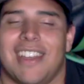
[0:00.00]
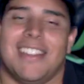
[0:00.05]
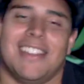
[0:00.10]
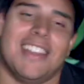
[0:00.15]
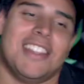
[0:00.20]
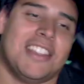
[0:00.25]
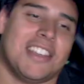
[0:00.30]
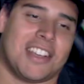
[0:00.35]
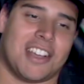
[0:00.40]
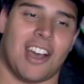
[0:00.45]
And
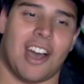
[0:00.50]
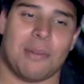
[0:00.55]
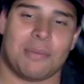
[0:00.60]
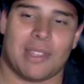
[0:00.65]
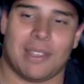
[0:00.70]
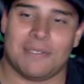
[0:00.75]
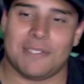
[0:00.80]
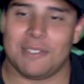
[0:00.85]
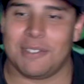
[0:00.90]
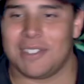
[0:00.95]
then the cop
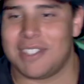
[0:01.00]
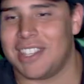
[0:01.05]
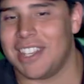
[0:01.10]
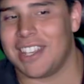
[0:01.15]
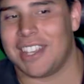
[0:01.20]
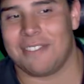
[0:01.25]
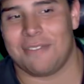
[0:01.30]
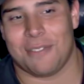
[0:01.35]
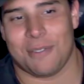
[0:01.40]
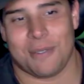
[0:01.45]
gives you a
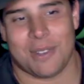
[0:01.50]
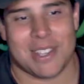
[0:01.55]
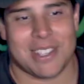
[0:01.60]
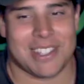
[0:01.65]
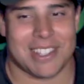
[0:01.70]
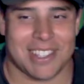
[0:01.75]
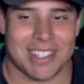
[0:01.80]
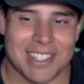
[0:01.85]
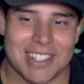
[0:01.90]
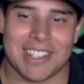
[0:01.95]
ticket for
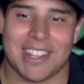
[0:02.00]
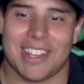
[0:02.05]
wasting his